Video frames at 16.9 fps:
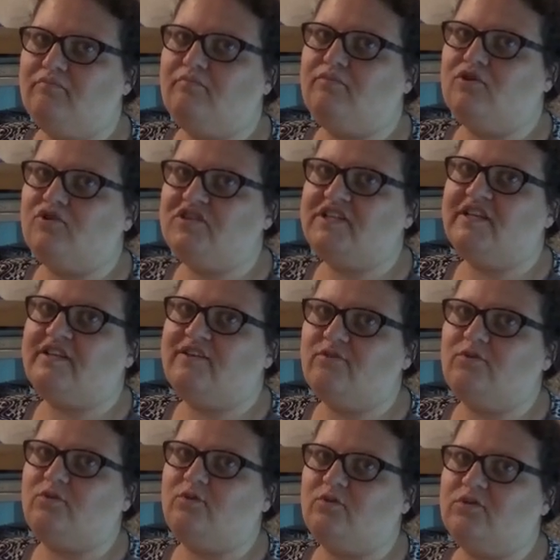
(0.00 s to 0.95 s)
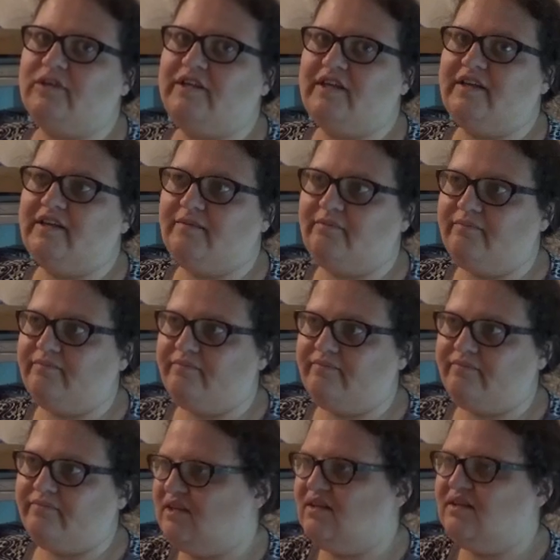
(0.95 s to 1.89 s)
particularly
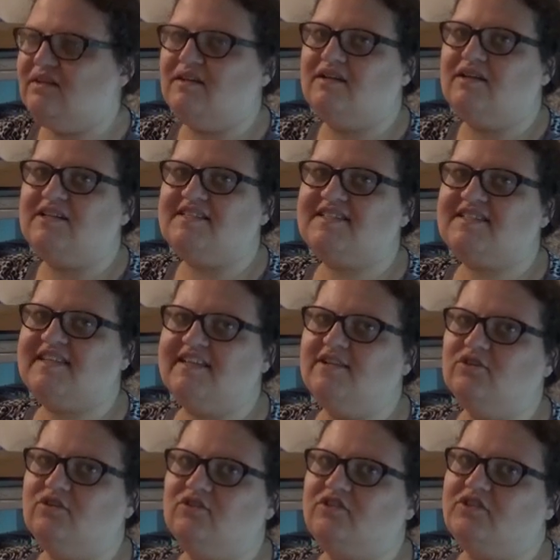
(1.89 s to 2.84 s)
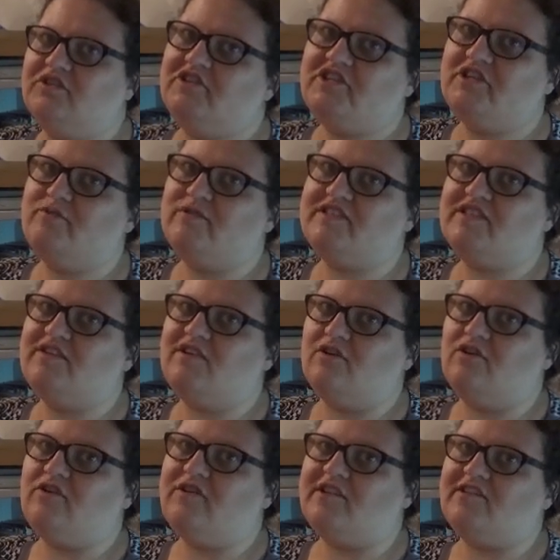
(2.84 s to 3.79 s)
skilled. She was an
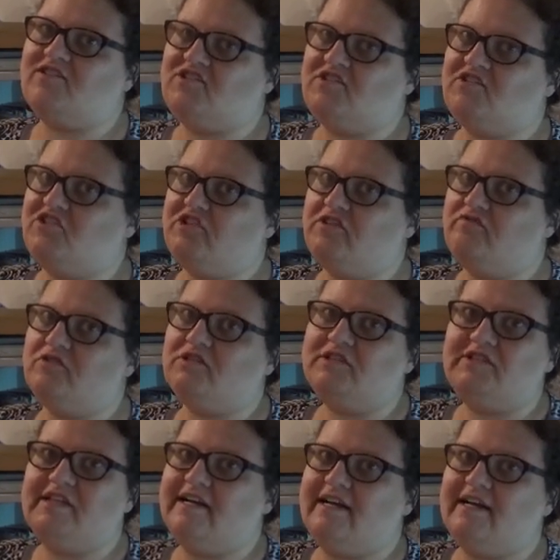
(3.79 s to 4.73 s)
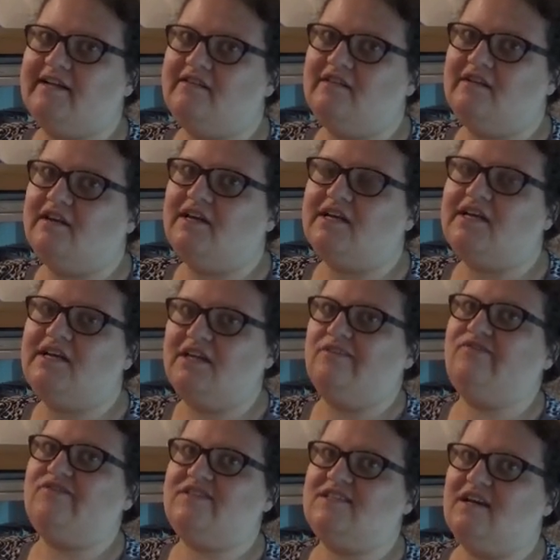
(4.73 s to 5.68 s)
artist. She really had
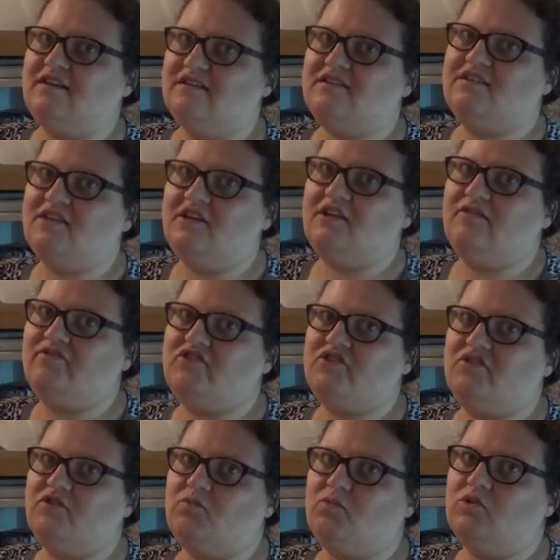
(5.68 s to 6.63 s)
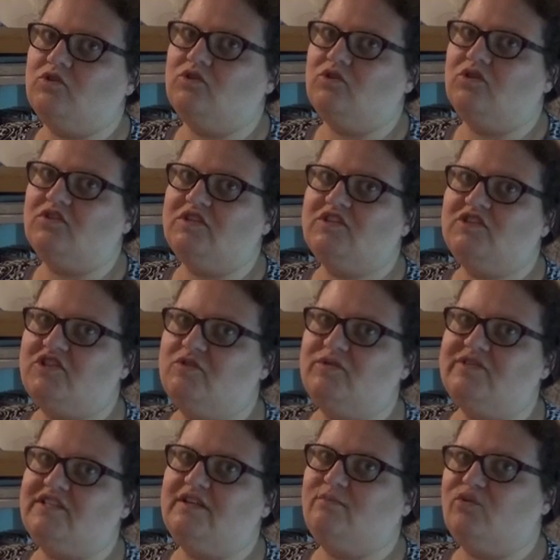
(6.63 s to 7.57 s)
gifts to give to the world, and she
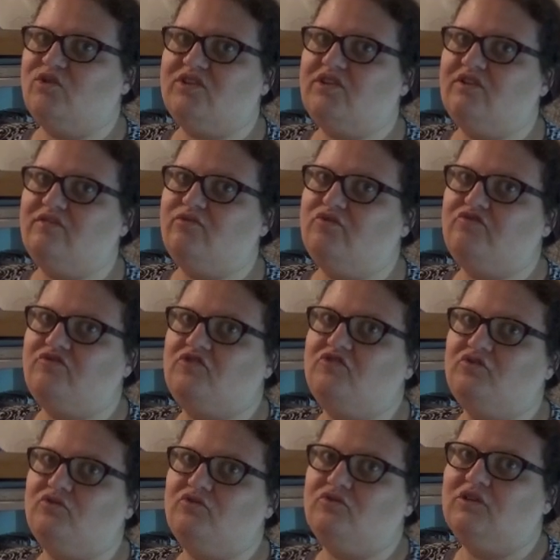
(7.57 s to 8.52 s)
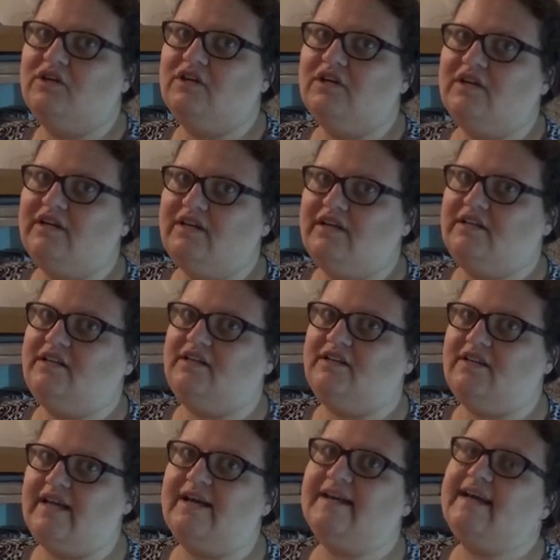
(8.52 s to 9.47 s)
was able to give a few in
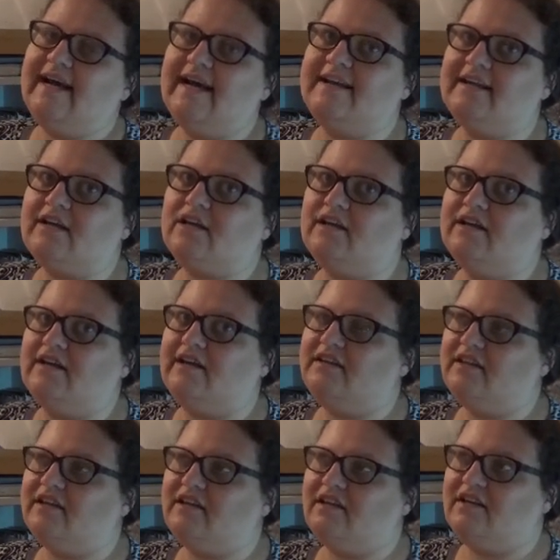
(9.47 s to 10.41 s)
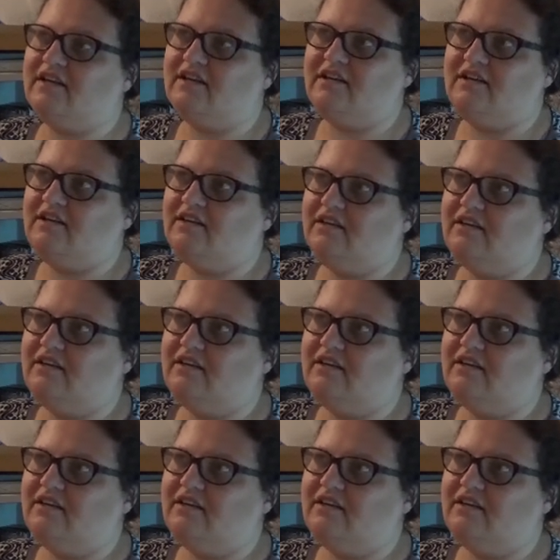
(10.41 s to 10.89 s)
that attic. And I think uh,